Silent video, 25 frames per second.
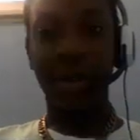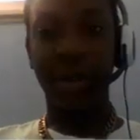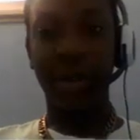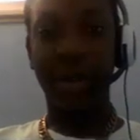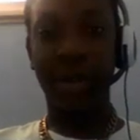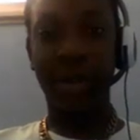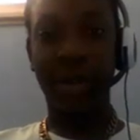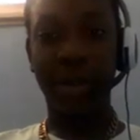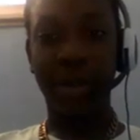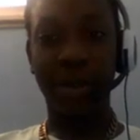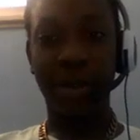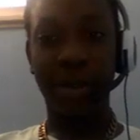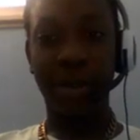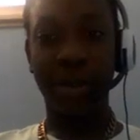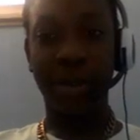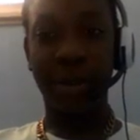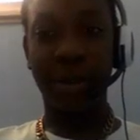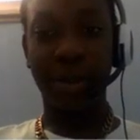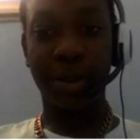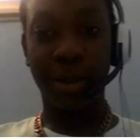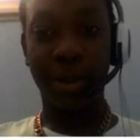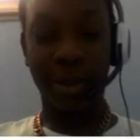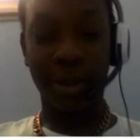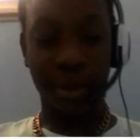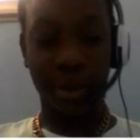
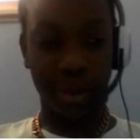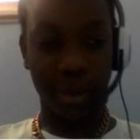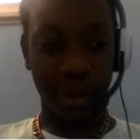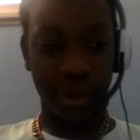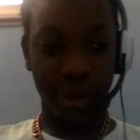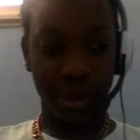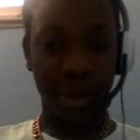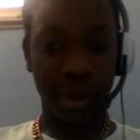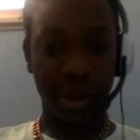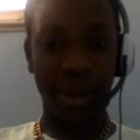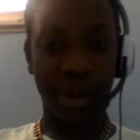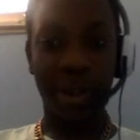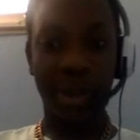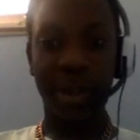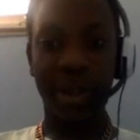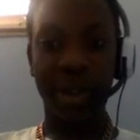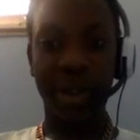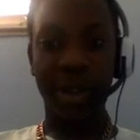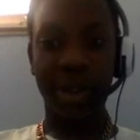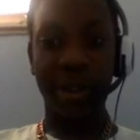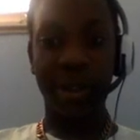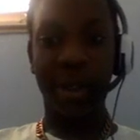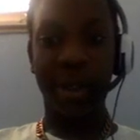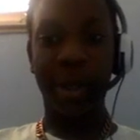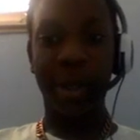Cause
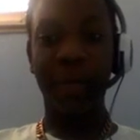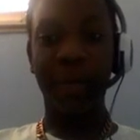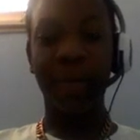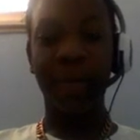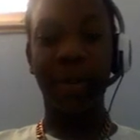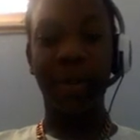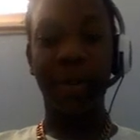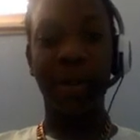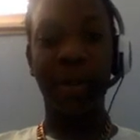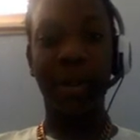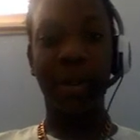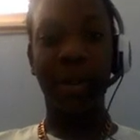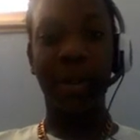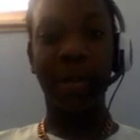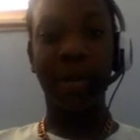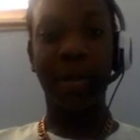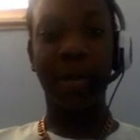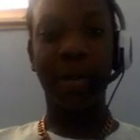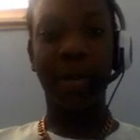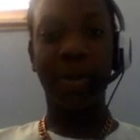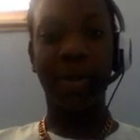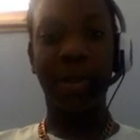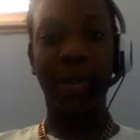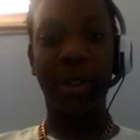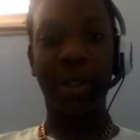having a
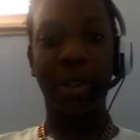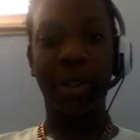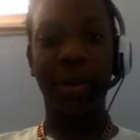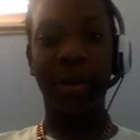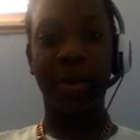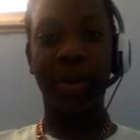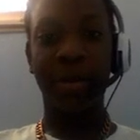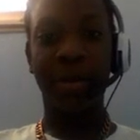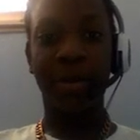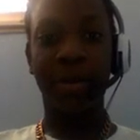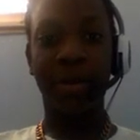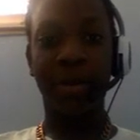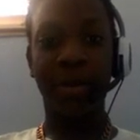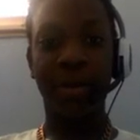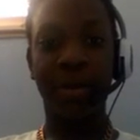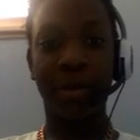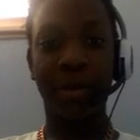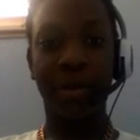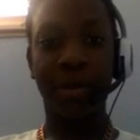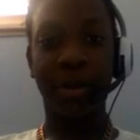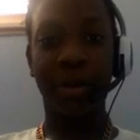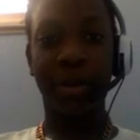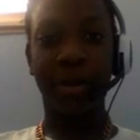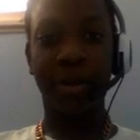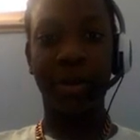YouTube channel
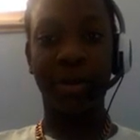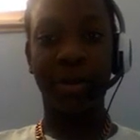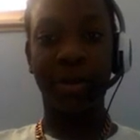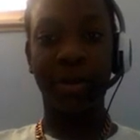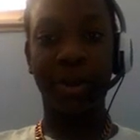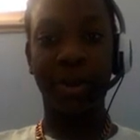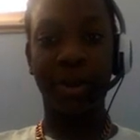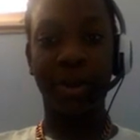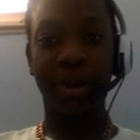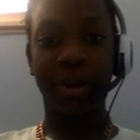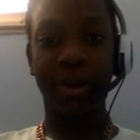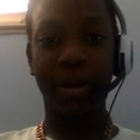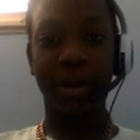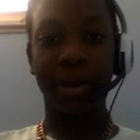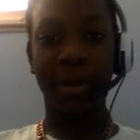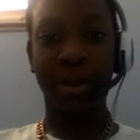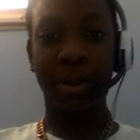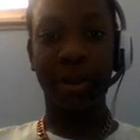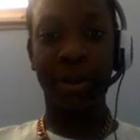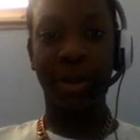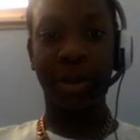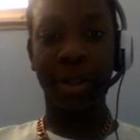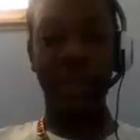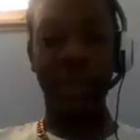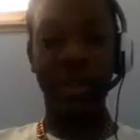
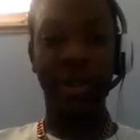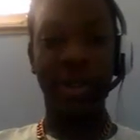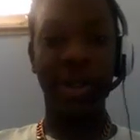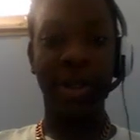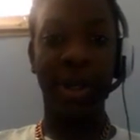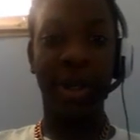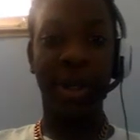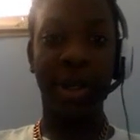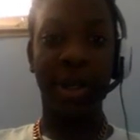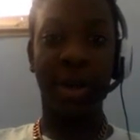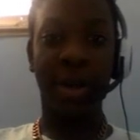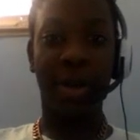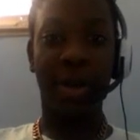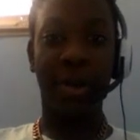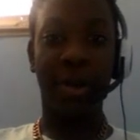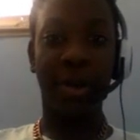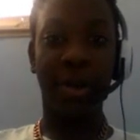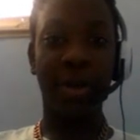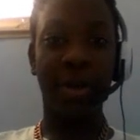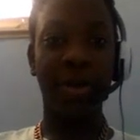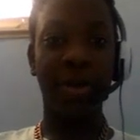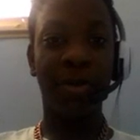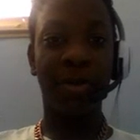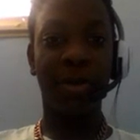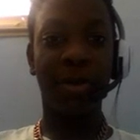is kind of
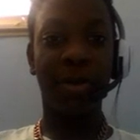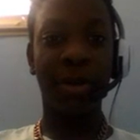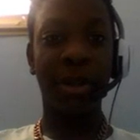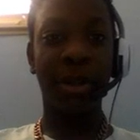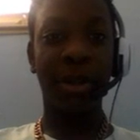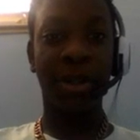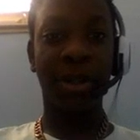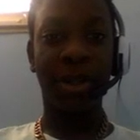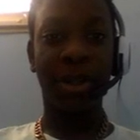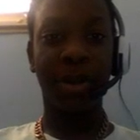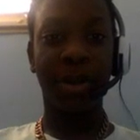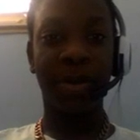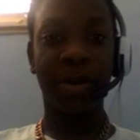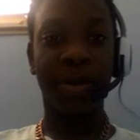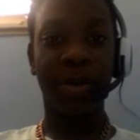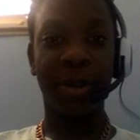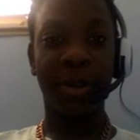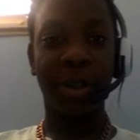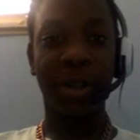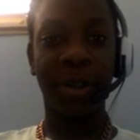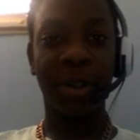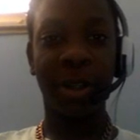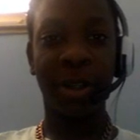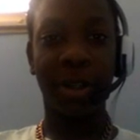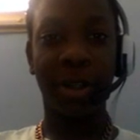hard work,
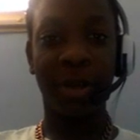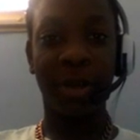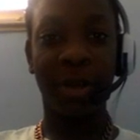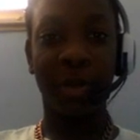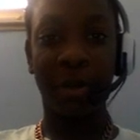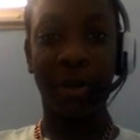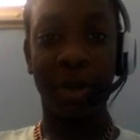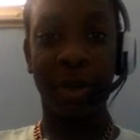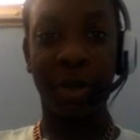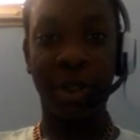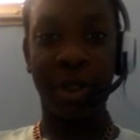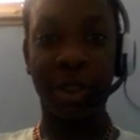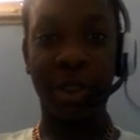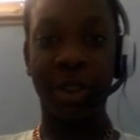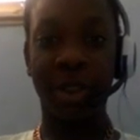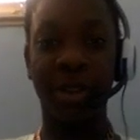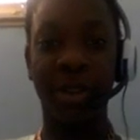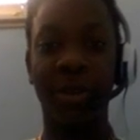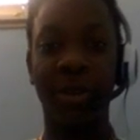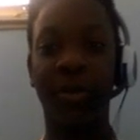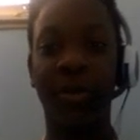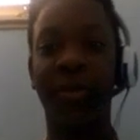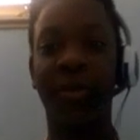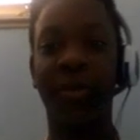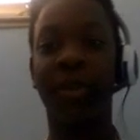putting effort into
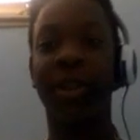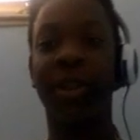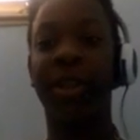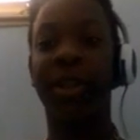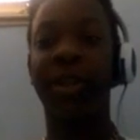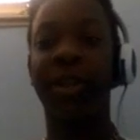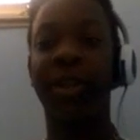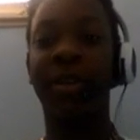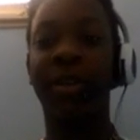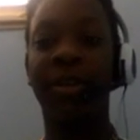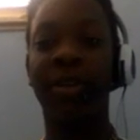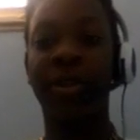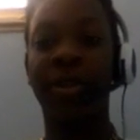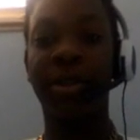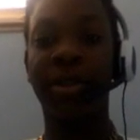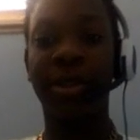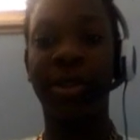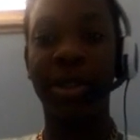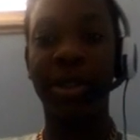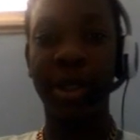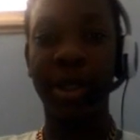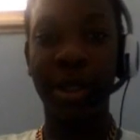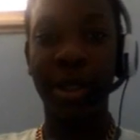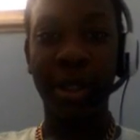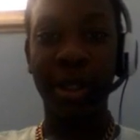your
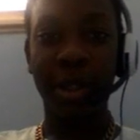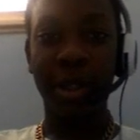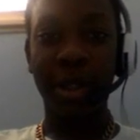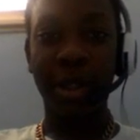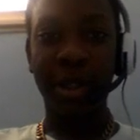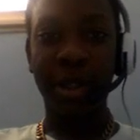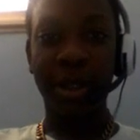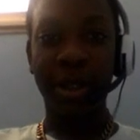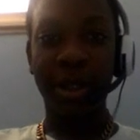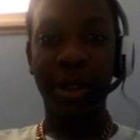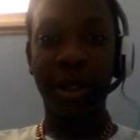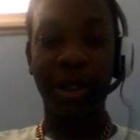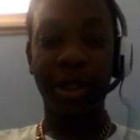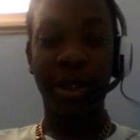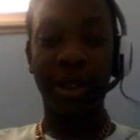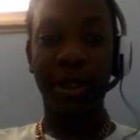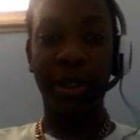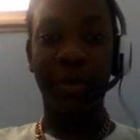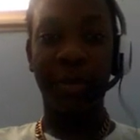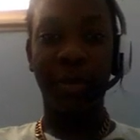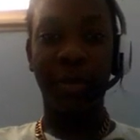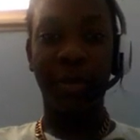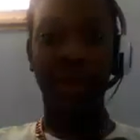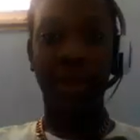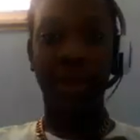videos and
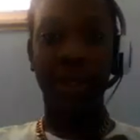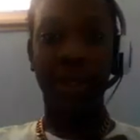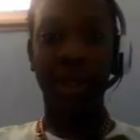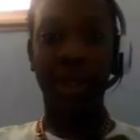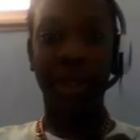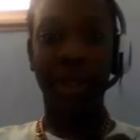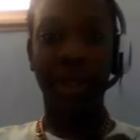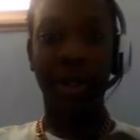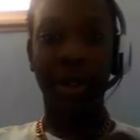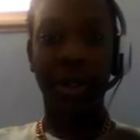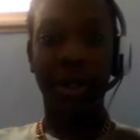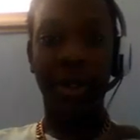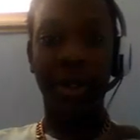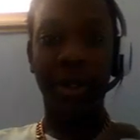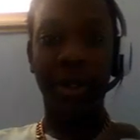everything.